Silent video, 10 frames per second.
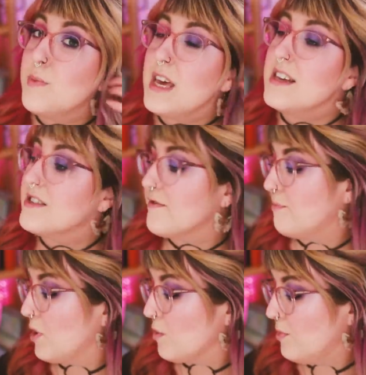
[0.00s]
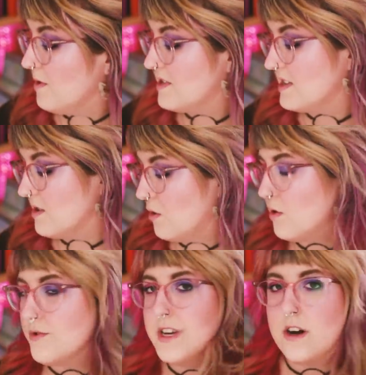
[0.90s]
piece of purple still
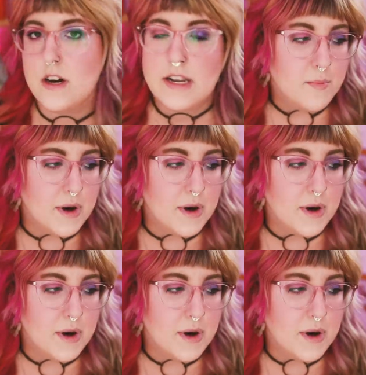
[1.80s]
holding on,